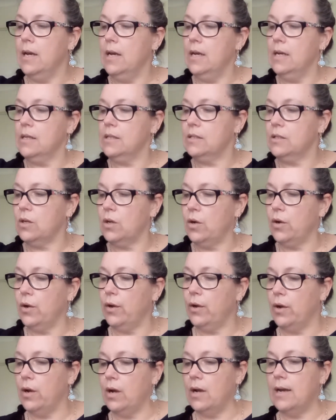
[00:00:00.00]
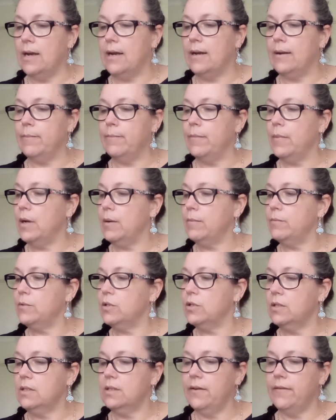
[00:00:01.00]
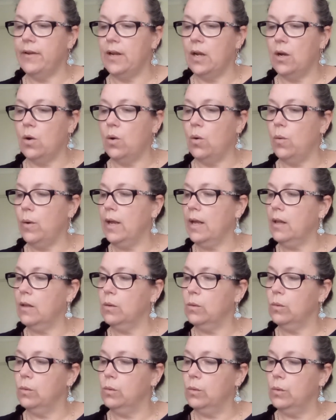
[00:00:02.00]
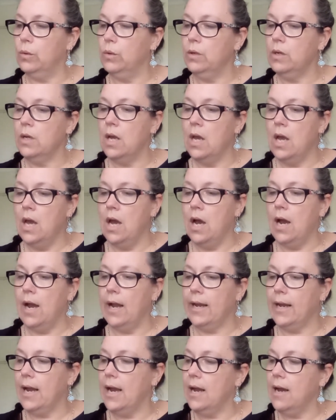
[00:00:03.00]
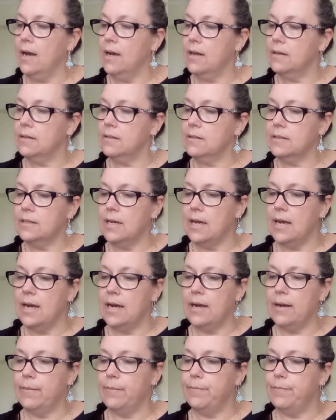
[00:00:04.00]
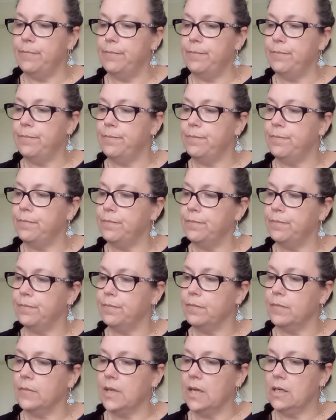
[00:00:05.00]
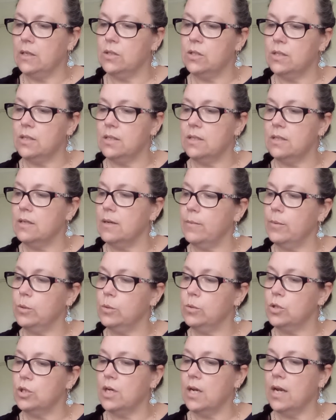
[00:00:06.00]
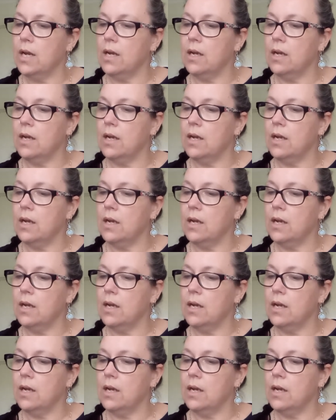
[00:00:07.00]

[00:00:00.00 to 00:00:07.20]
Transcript: So I'm just having a quick look. I can't, just to double check.